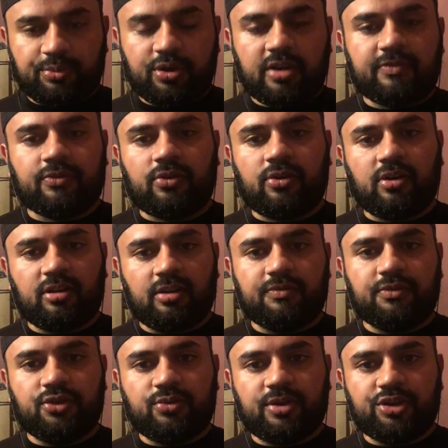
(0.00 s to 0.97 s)
I pray for all
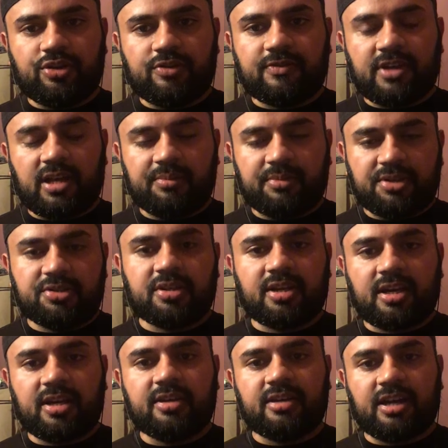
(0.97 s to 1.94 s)
of you and your families,
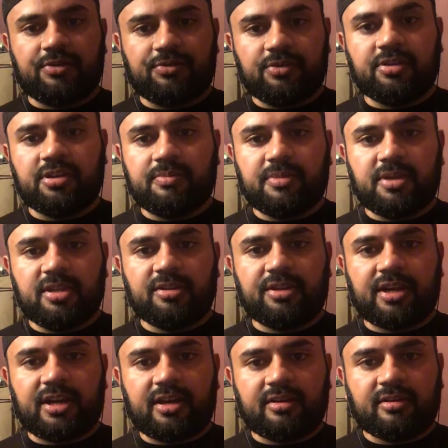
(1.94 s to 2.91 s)
and I, I really
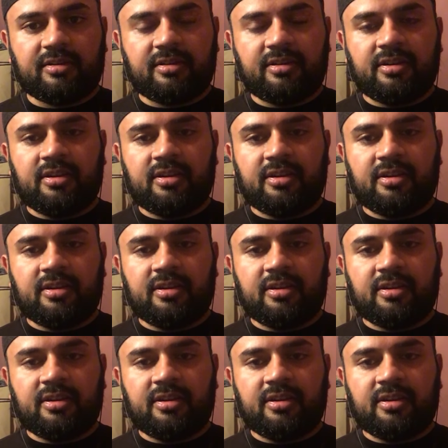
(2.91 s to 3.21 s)
mean that.